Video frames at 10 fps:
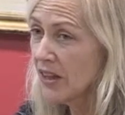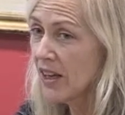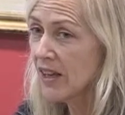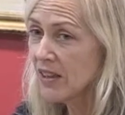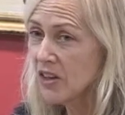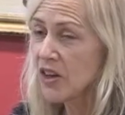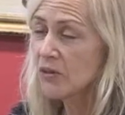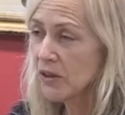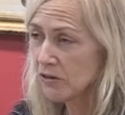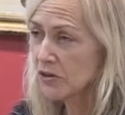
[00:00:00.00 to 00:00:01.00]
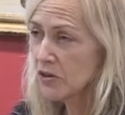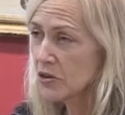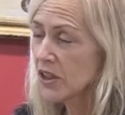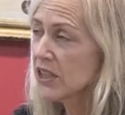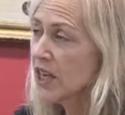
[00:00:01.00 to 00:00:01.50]
I, thought, well, it was
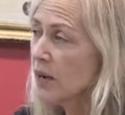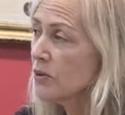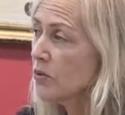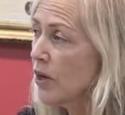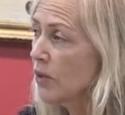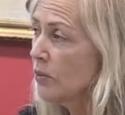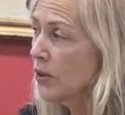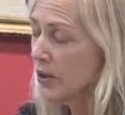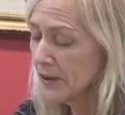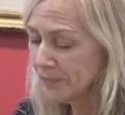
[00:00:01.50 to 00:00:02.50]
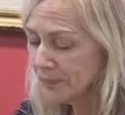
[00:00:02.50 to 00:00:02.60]
really time to write a book,